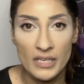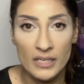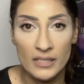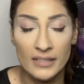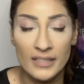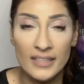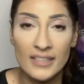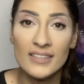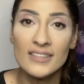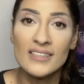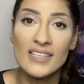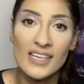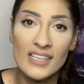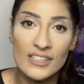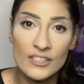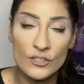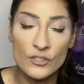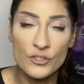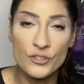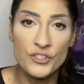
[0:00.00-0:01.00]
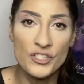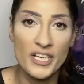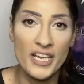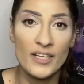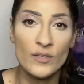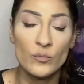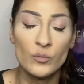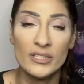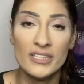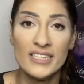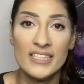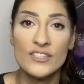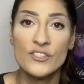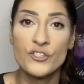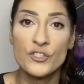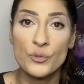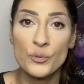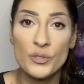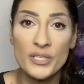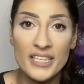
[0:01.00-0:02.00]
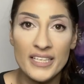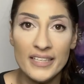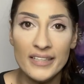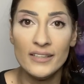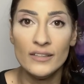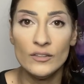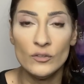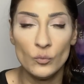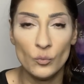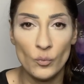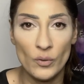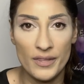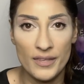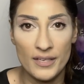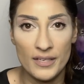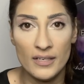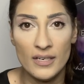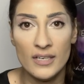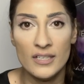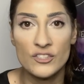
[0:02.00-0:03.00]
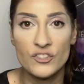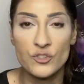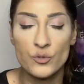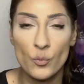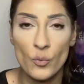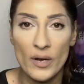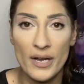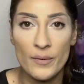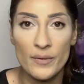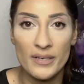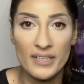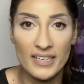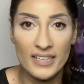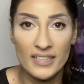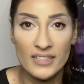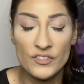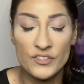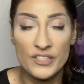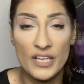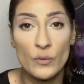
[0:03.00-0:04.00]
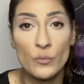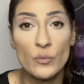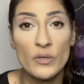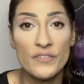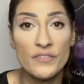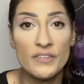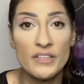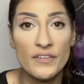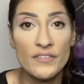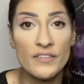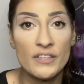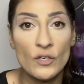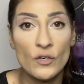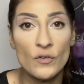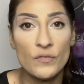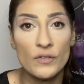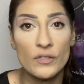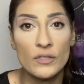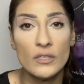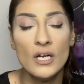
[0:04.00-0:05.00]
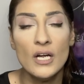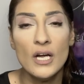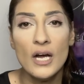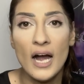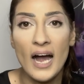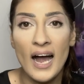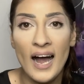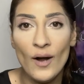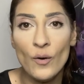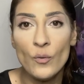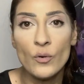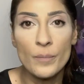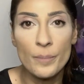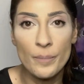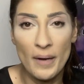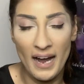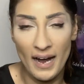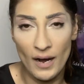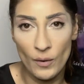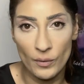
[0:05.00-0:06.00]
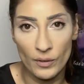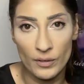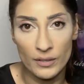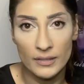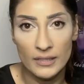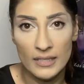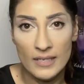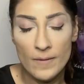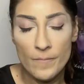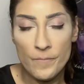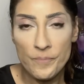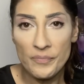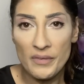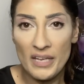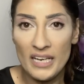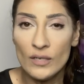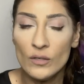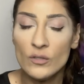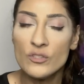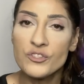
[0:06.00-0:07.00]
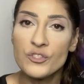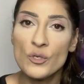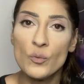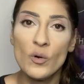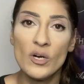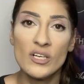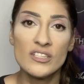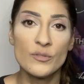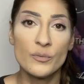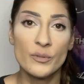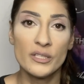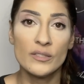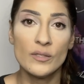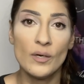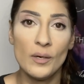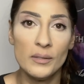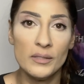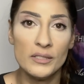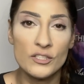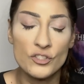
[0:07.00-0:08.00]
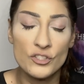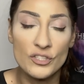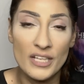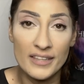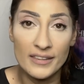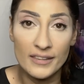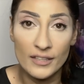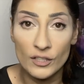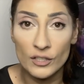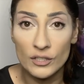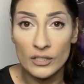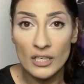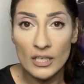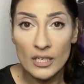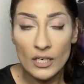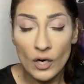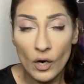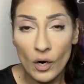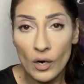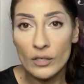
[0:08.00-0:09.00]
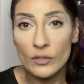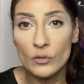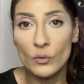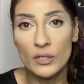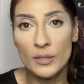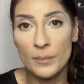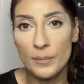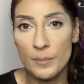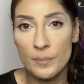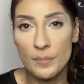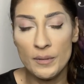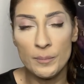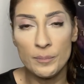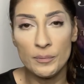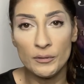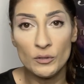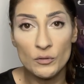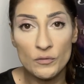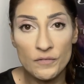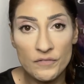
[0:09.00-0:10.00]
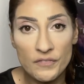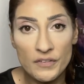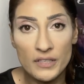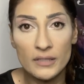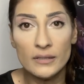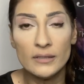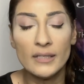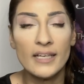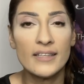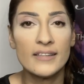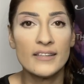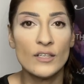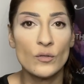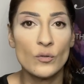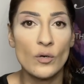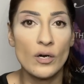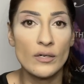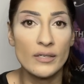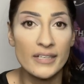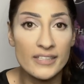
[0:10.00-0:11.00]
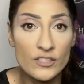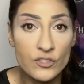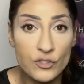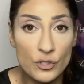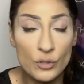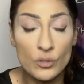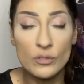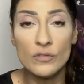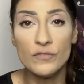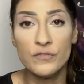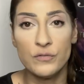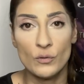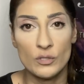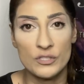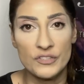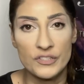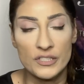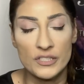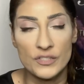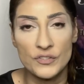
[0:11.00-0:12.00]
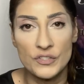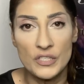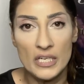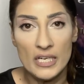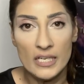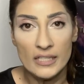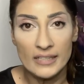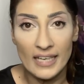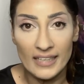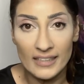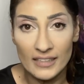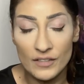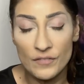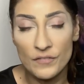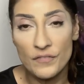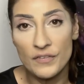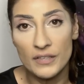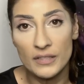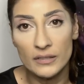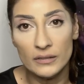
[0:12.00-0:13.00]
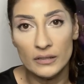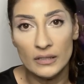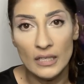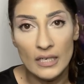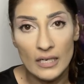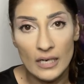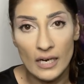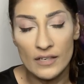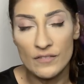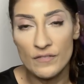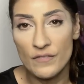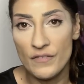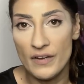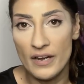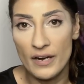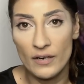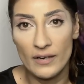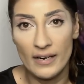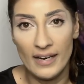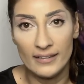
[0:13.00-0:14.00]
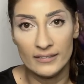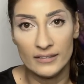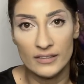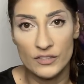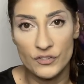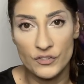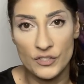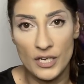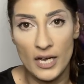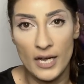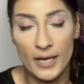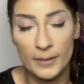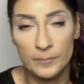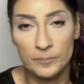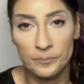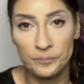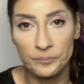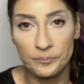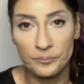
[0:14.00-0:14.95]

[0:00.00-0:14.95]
needing to understand what needs to heal within us, where it is that we've given over our power. I also want to acknowledge that there are going to be people who feel like there are external forces that can feel unfair at this time.